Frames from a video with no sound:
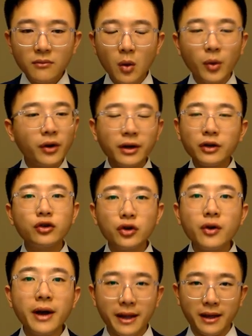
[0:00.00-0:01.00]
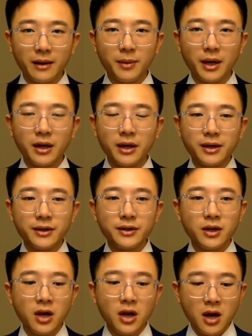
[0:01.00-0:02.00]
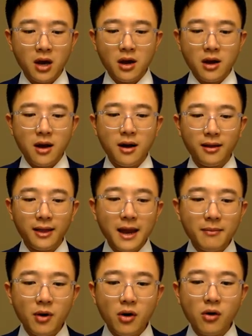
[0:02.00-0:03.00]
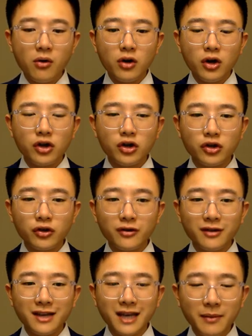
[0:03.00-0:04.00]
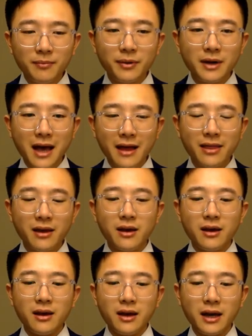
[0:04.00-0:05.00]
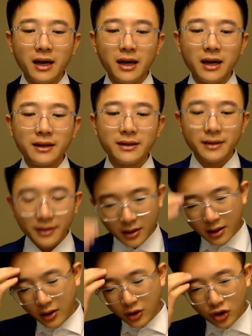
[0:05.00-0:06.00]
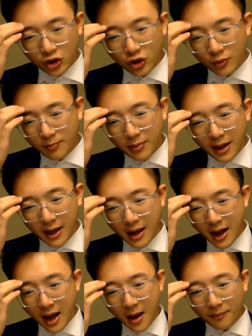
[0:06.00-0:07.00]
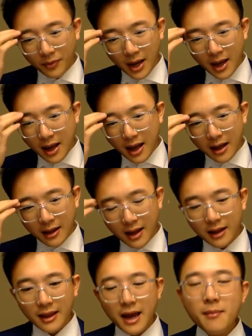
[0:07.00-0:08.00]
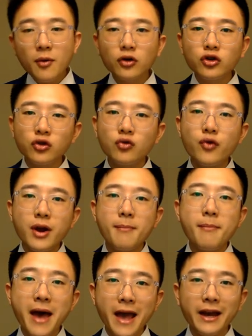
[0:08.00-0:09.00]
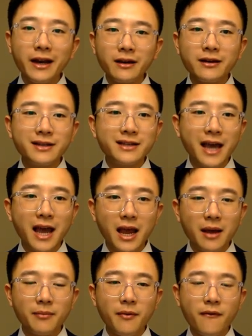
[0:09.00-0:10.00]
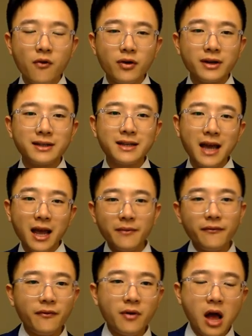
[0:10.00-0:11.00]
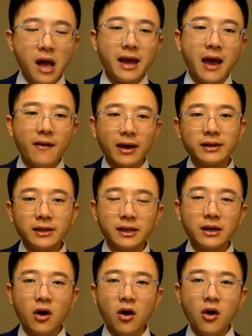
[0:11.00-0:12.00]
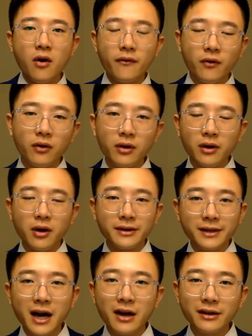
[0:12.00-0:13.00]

we don't need to do anything because a label should keep at its, should be a label should remain the same for the same character or for the entire